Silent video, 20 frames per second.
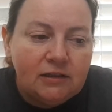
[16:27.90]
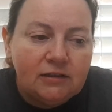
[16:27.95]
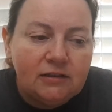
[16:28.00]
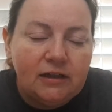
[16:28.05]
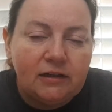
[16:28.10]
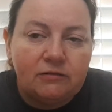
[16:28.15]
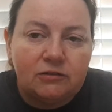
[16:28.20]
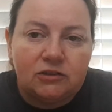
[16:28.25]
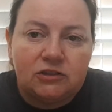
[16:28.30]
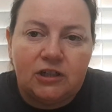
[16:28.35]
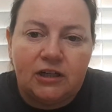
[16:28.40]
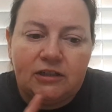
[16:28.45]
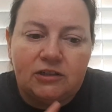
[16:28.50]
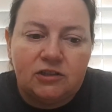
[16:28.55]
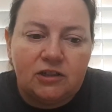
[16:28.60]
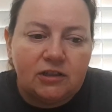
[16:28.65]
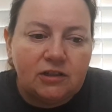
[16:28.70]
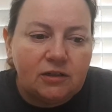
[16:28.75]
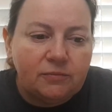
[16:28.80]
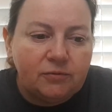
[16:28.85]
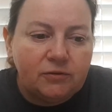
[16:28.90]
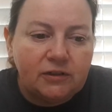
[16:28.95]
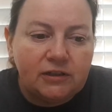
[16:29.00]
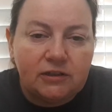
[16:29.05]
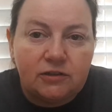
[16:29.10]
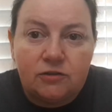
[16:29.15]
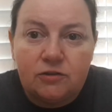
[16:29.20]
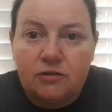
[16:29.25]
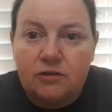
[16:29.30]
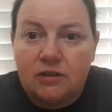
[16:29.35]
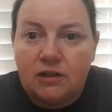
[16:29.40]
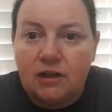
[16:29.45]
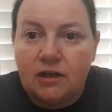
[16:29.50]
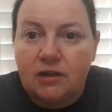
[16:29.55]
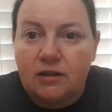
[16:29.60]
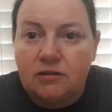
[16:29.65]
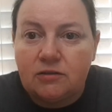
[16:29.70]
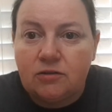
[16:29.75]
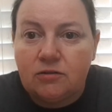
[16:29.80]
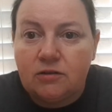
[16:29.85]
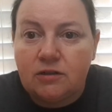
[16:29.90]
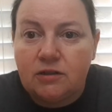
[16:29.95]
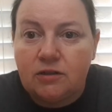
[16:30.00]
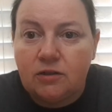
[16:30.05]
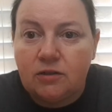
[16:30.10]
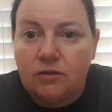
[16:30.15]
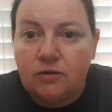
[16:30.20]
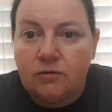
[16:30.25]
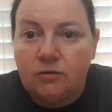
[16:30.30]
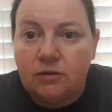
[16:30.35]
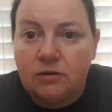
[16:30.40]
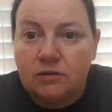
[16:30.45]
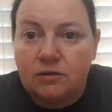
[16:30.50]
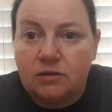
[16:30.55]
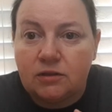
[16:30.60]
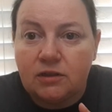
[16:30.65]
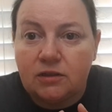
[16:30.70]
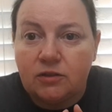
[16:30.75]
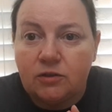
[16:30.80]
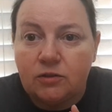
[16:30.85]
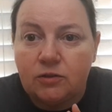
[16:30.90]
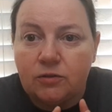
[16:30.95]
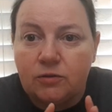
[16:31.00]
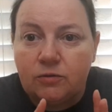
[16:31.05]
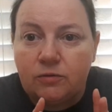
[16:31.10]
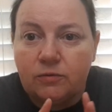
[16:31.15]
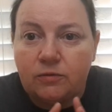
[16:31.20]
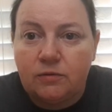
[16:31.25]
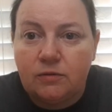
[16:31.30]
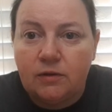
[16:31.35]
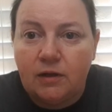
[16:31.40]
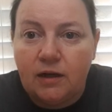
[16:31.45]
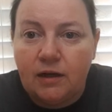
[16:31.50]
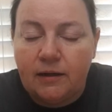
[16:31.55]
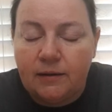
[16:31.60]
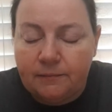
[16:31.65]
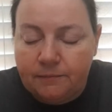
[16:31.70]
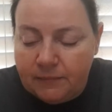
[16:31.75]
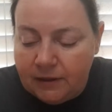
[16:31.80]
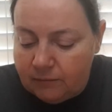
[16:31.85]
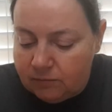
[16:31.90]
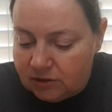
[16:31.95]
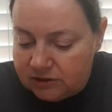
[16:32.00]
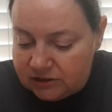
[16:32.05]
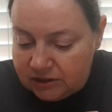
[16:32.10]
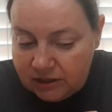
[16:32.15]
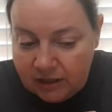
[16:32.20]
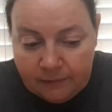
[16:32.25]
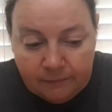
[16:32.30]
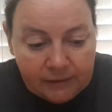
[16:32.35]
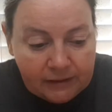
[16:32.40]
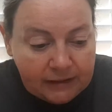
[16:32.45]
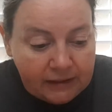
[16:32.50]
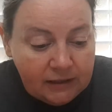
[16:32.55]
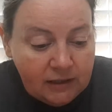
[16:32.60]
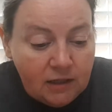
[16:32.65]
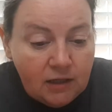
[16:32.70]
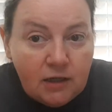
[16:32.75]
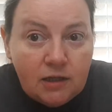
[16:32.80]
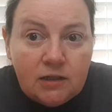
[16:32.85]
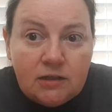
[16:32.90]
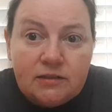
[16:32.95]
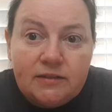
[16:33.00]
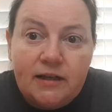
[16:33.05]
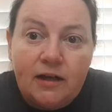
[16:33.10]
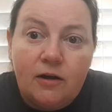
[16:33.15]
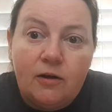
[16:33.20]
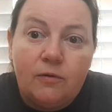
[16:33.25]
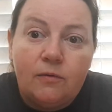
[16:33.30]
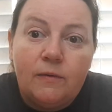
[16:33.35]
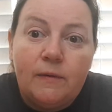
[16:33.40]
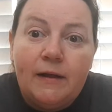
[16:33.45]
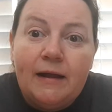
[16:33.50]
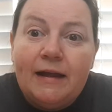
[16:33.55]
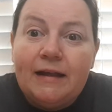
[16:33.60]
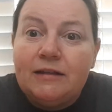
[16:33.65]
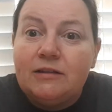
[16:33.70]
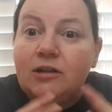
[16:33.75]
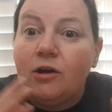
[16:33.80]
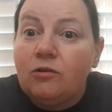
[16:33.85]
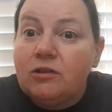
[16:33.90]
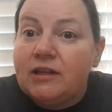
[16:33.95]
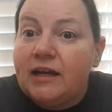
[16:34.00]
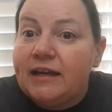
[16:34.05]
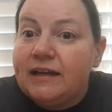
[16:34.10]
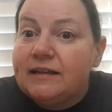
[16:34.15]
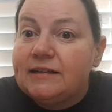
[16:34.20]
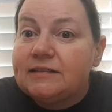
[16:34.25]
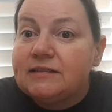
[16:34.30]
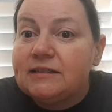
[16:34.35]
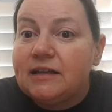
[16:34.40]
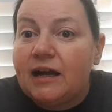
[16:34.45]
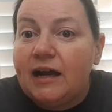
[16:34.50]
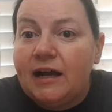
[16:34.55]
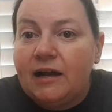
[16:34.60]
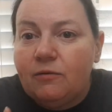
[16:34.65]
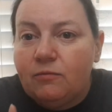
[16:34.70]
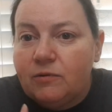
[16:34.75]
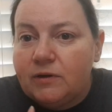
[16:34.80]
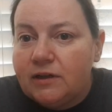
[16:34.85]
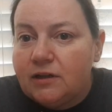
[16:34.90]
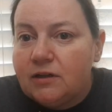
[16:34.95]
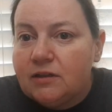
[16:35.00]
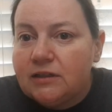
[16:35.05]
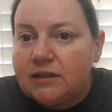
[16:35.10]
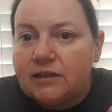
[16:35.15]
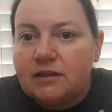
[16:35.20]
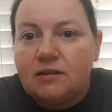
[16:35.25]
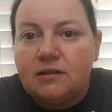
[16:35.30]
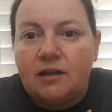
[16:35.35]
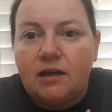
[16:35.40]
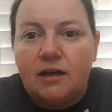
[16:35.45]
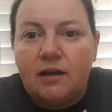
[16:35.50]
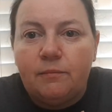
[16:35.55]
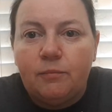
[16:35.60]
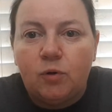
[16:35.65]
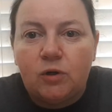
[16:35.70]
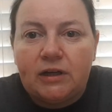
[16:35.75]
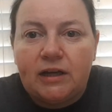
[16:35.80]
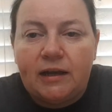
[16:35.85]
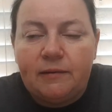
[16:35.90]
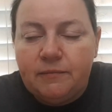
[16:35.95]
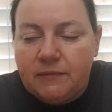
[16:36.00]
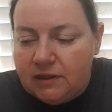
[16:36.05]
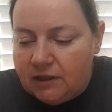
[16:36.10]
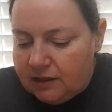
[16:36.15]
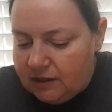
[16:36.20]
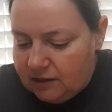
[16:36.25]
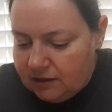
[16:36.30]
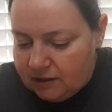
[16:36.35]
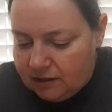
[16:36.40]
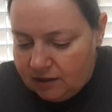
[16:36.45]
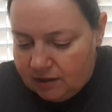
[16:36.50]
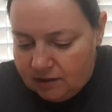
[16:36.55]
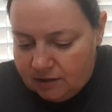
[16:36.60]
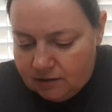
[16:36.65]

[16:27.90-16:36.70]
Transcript: they were changing the print to the to the new the new um, publishing company. So no thanks. I will link the Board Game Geek